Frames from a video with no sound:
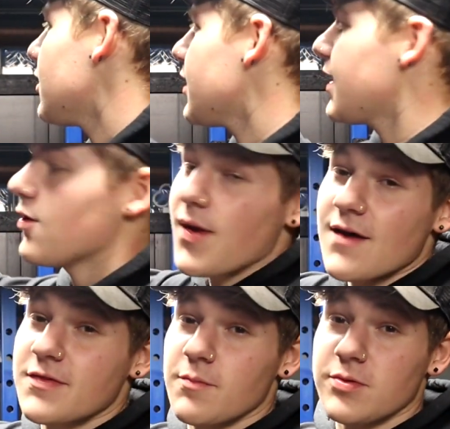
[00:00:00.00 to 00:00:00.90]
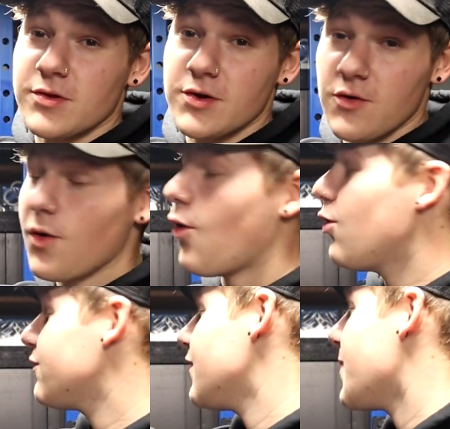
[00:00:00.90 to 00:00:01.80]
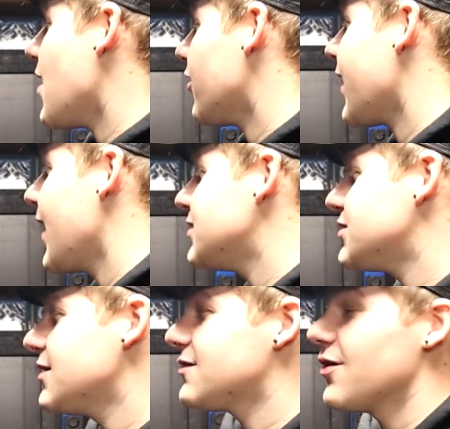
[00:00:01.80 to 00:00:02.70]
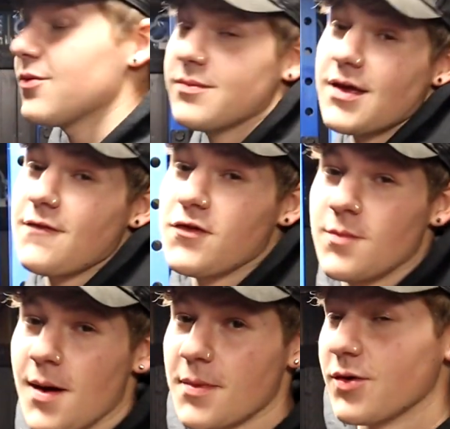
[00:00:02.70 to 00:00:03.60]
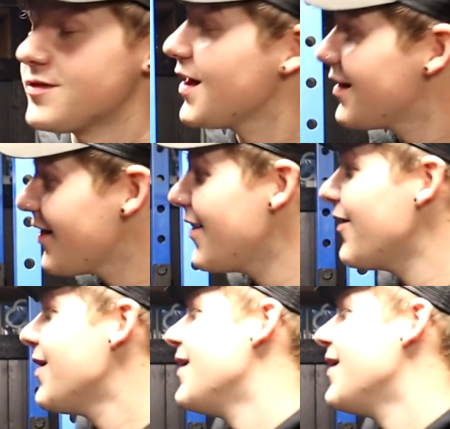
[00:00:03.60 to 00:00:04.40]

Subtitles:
Here we have the blue HulkFit Power Cage. So if you remember, it was yellow.